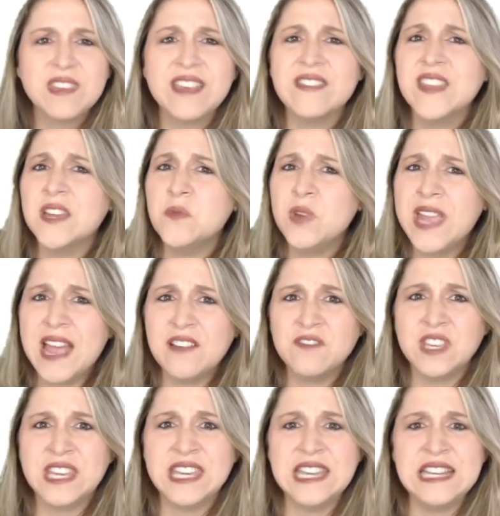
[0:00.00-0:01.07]
And then we have
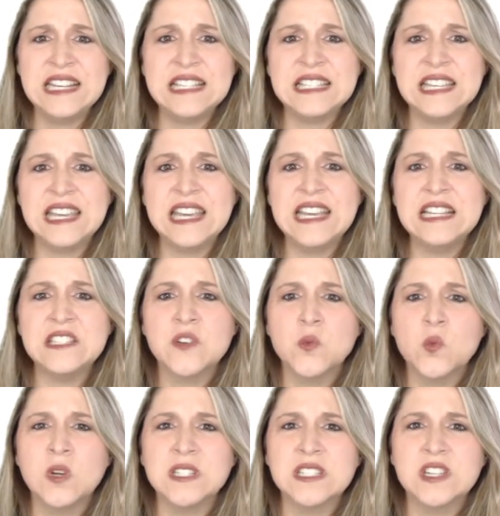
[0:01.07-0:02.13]
keys. Keys are
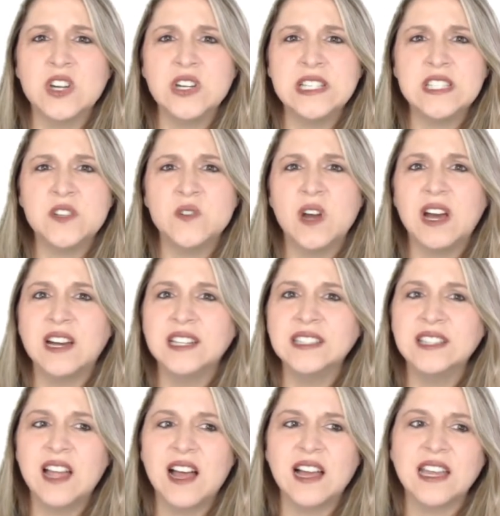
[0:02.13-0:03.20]
what's going to
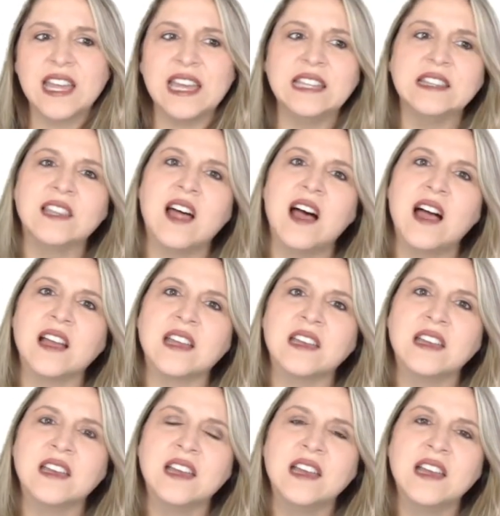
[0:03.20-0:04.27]
unlock and lock
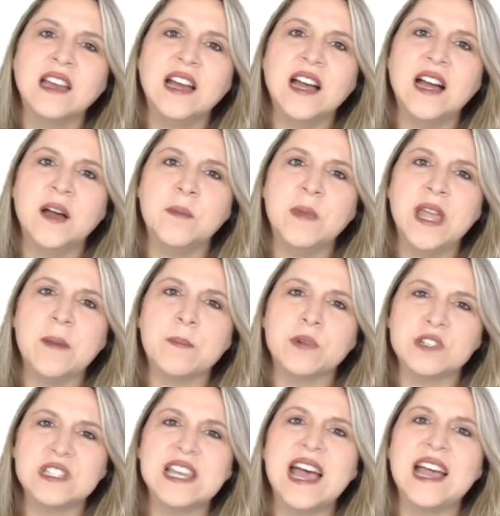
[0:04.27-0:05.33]
and
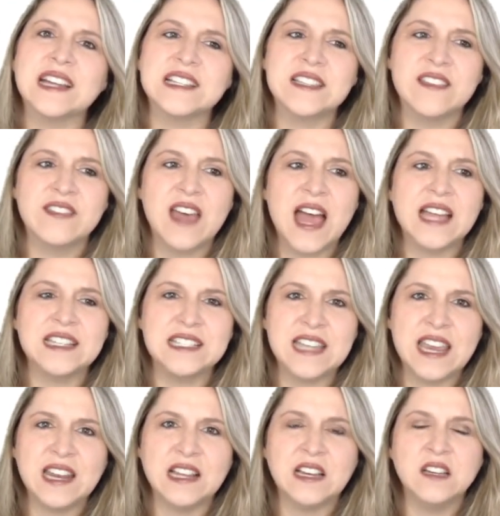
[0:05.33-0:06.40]
protect that
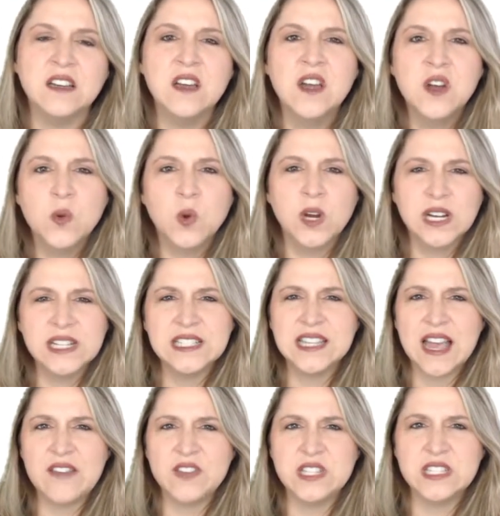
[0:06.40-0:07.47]
data. We're going to
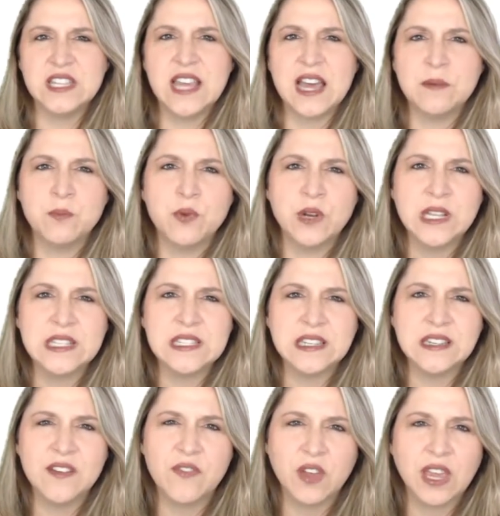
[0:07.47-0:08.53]
dive into that pretty
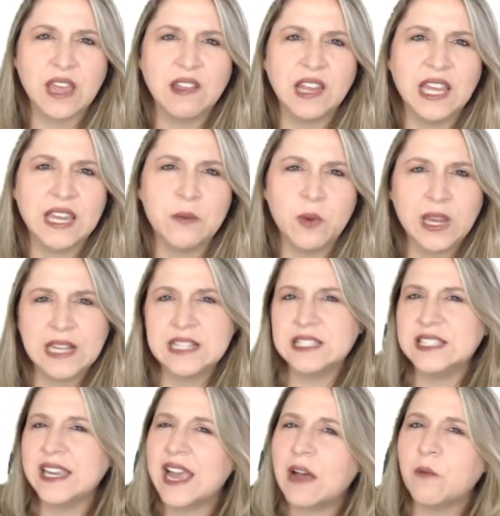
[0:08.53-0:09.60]
significantly, and we can
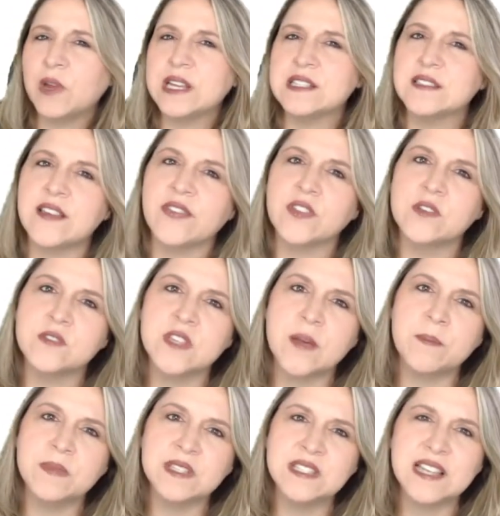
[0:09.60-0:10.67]
see how we can set those
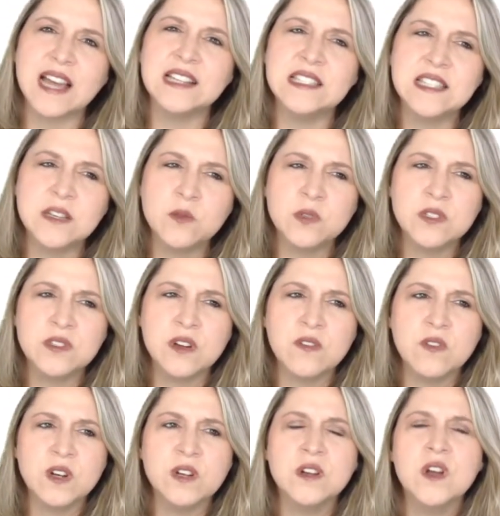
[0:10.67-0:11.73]
up inside SQL
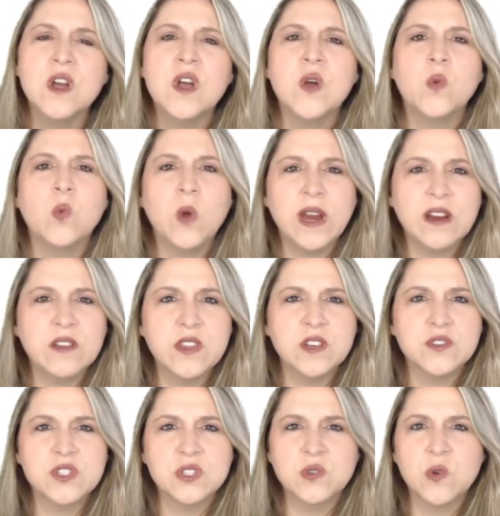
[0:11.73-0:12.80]
Server, where they're
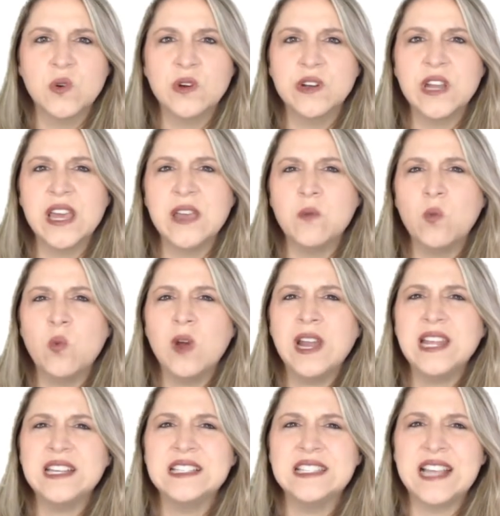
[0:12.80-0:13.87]
stored, and what
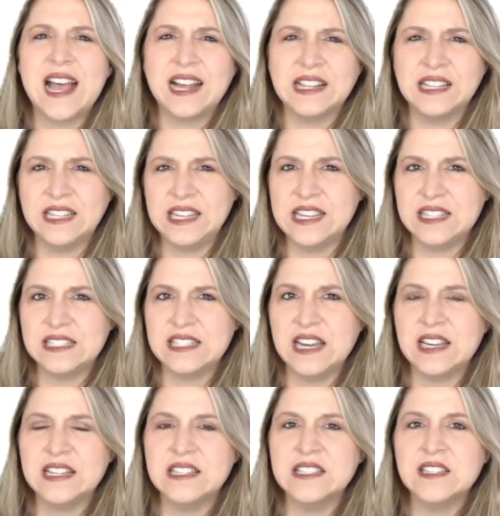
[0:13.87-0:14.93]
exactly it
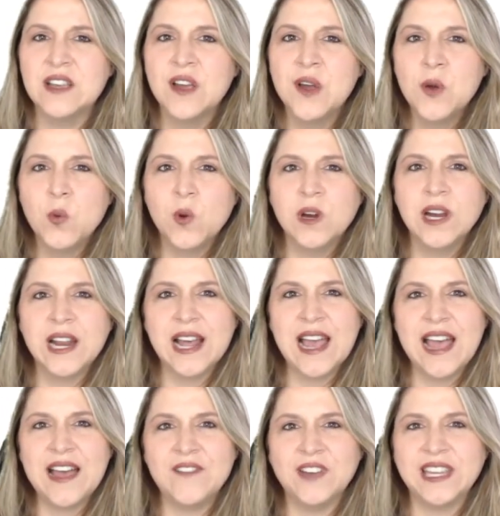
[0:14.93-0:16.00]
does. We're going to
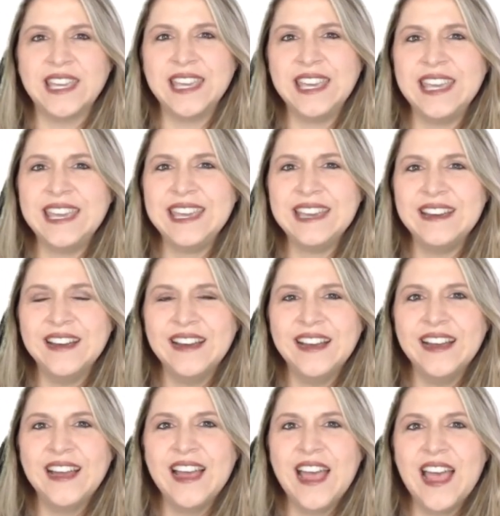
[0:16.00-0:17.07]
have a key,
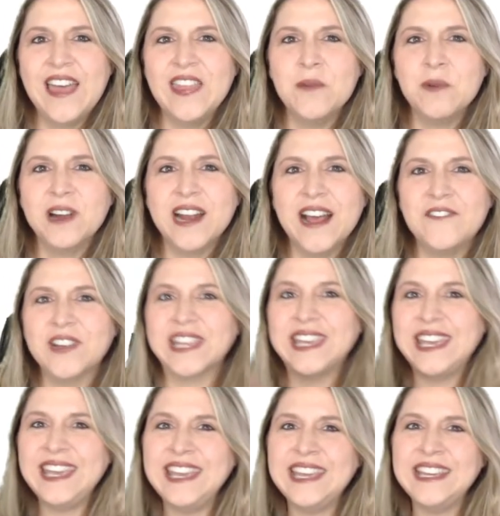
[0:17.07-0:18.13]
and then we're going to have a
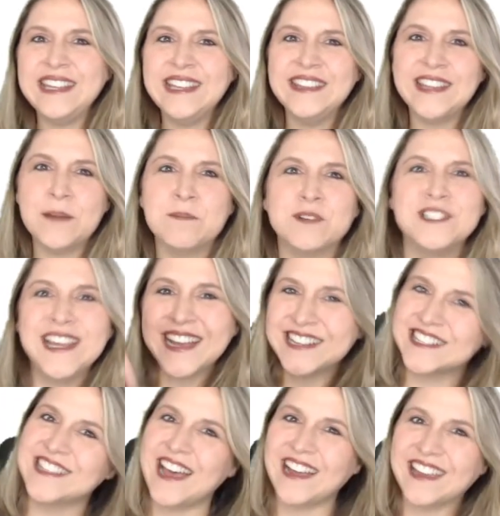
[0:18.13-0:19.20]
key that
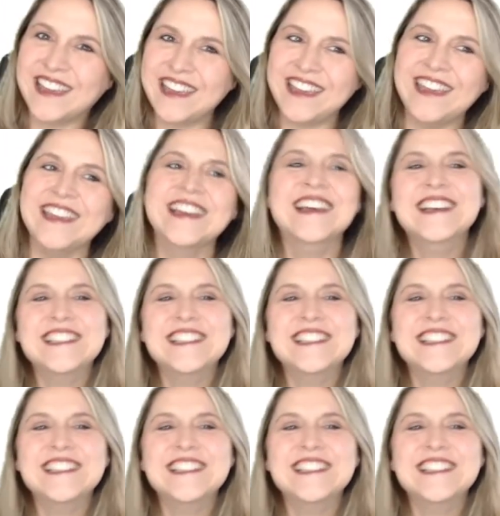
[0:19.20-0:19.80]
protects that key.